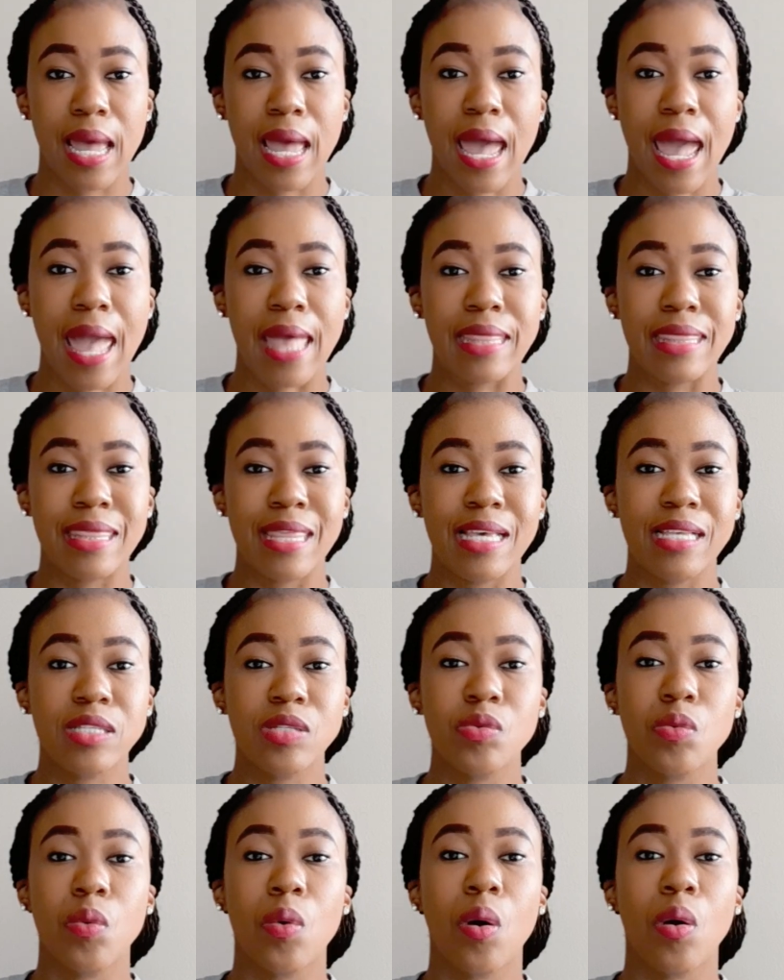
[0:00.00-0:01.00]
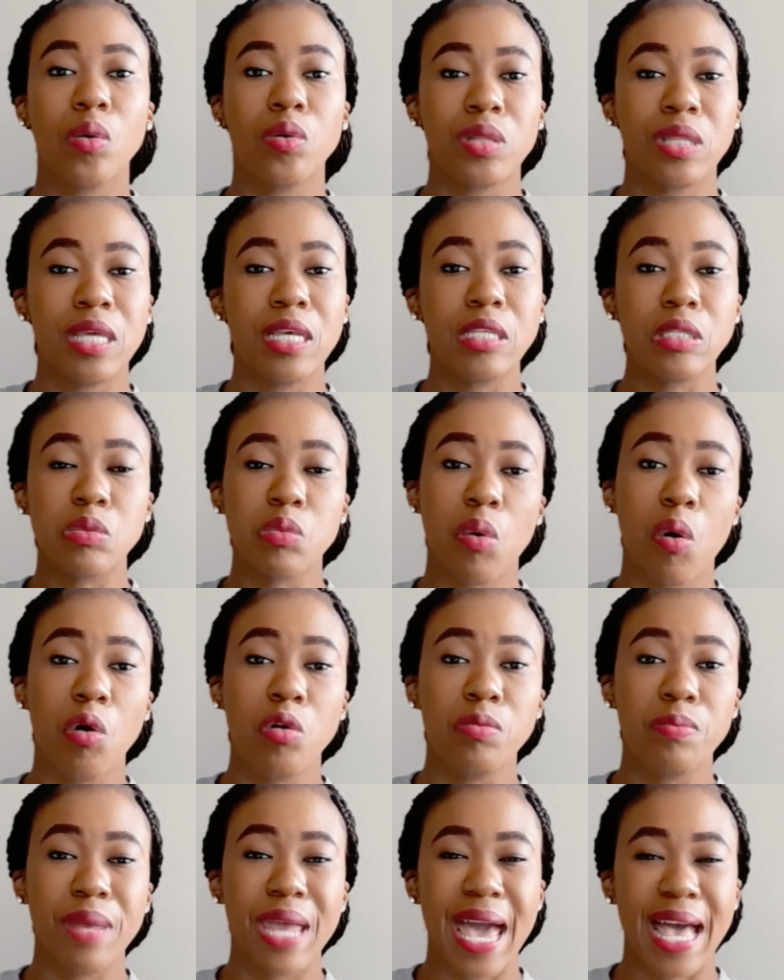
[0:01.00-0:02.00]
and this
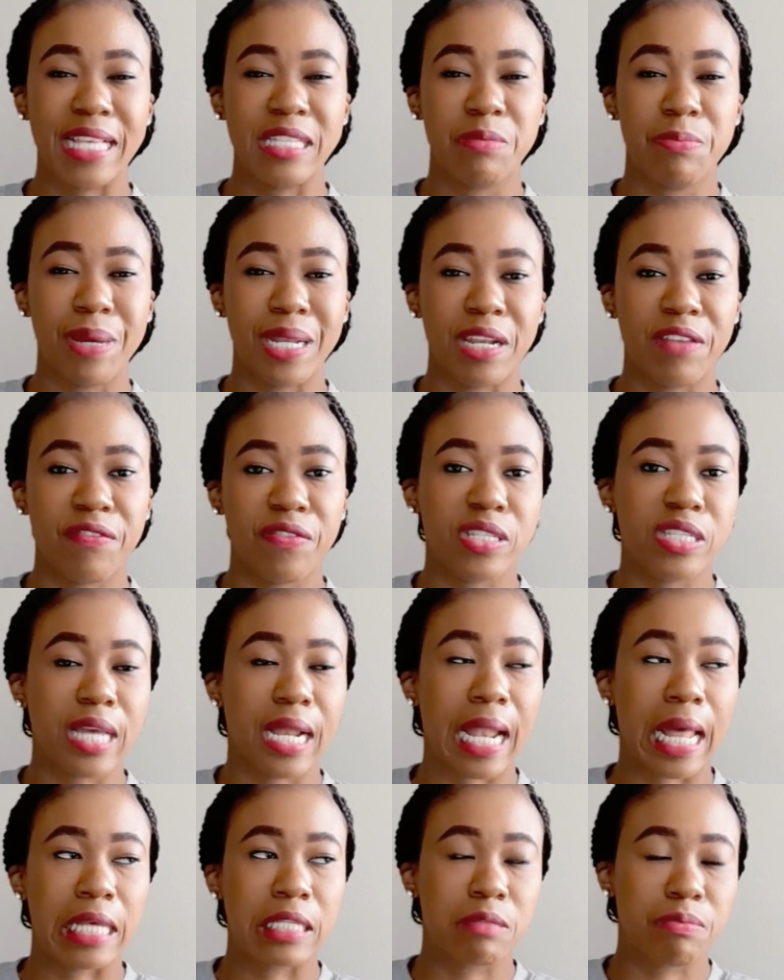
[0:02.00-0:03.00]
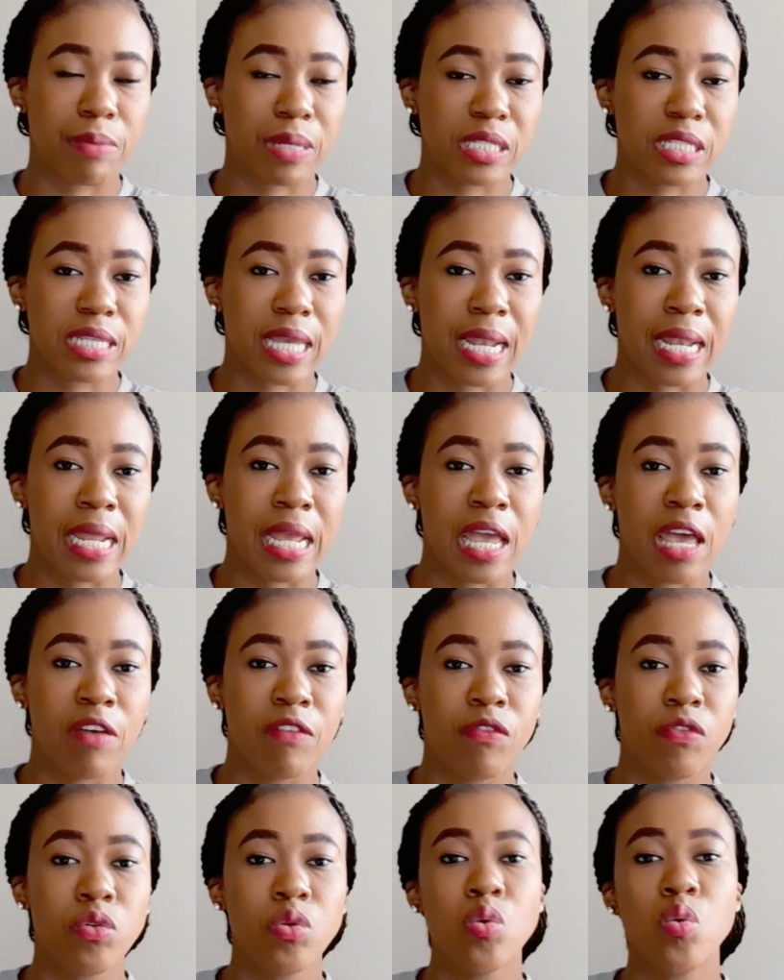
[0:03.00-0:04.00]
won't be as beneficial, especially
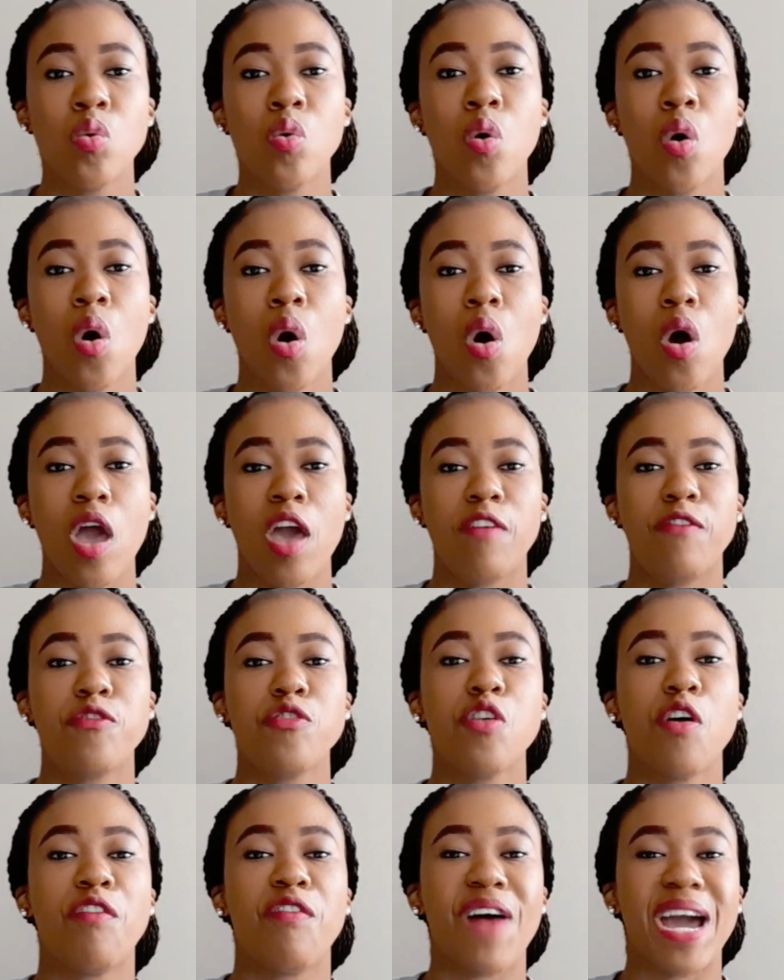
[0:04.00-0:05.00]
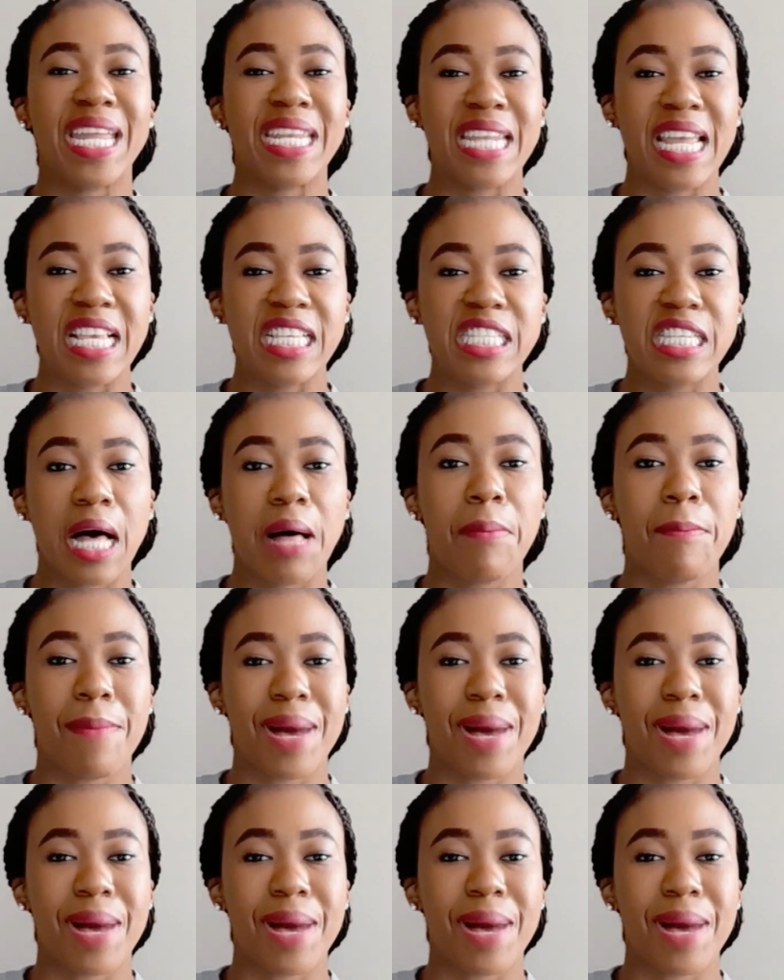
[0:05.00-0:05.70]
if your financial